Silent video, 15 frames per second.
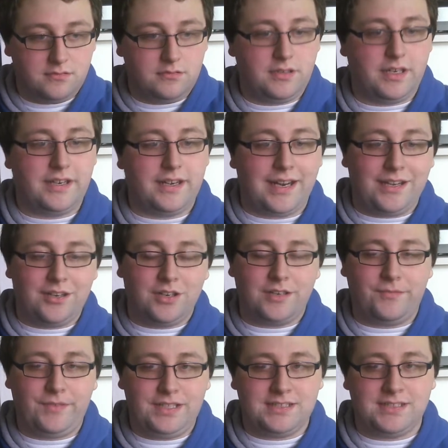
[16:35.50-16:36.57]
Like I could have
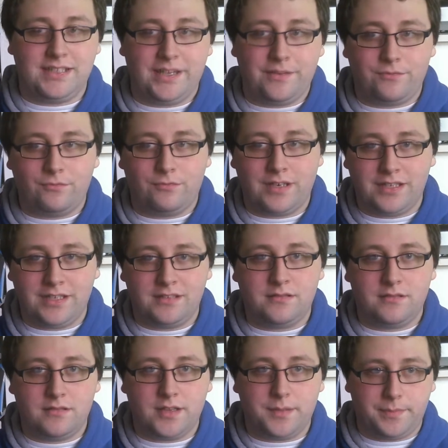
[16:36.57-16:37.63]
easily have ridden
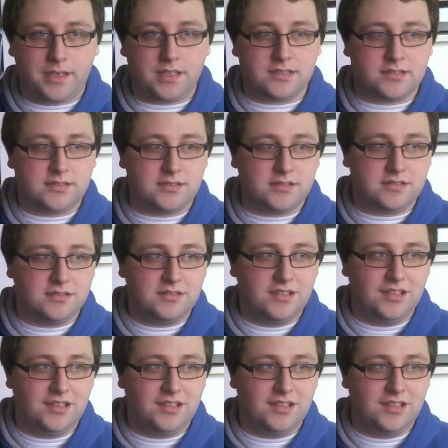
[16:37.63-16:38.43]
the bus.